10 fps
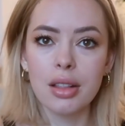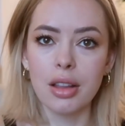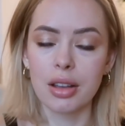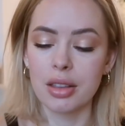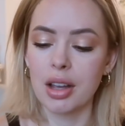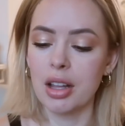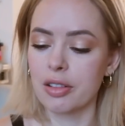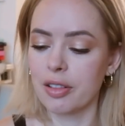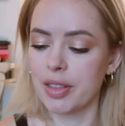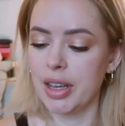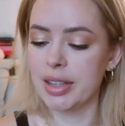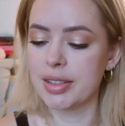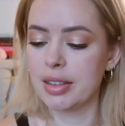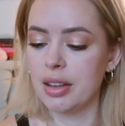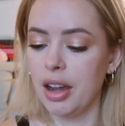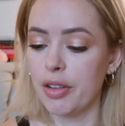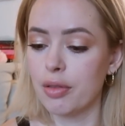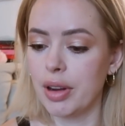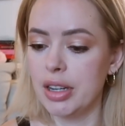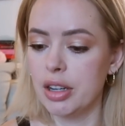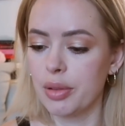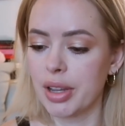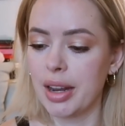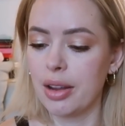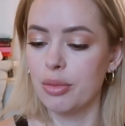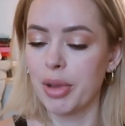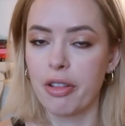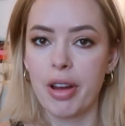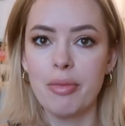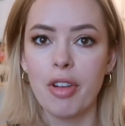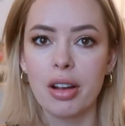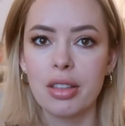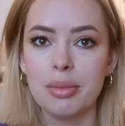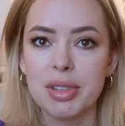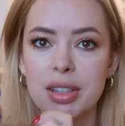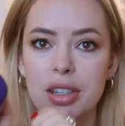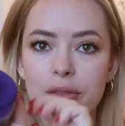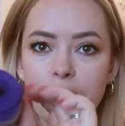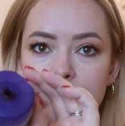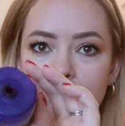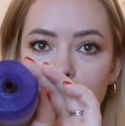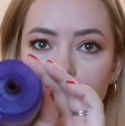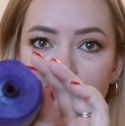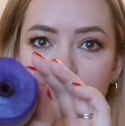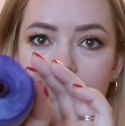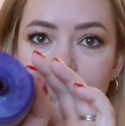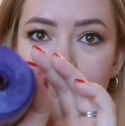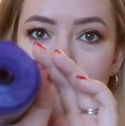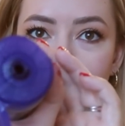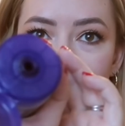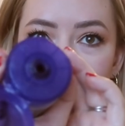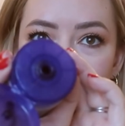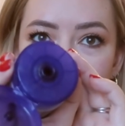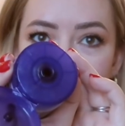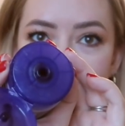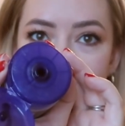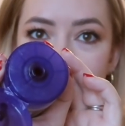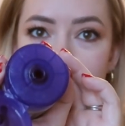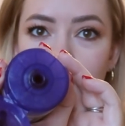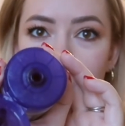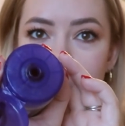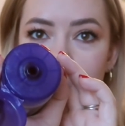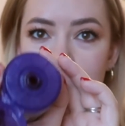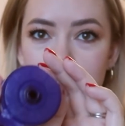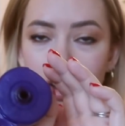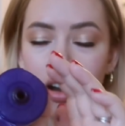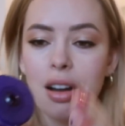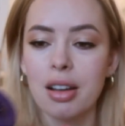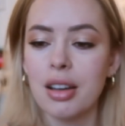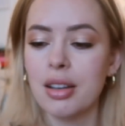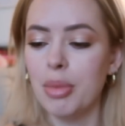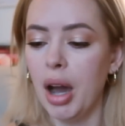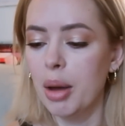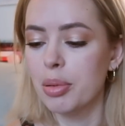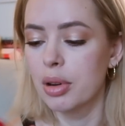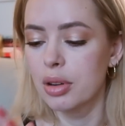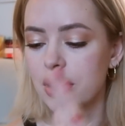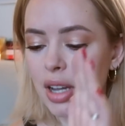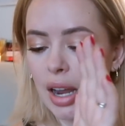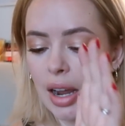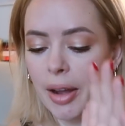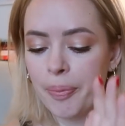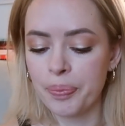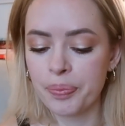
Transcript: Look at the colour of this. I really don't want to get it on my cream rug that I'm sitting on right now, but it's such a dark purple colour.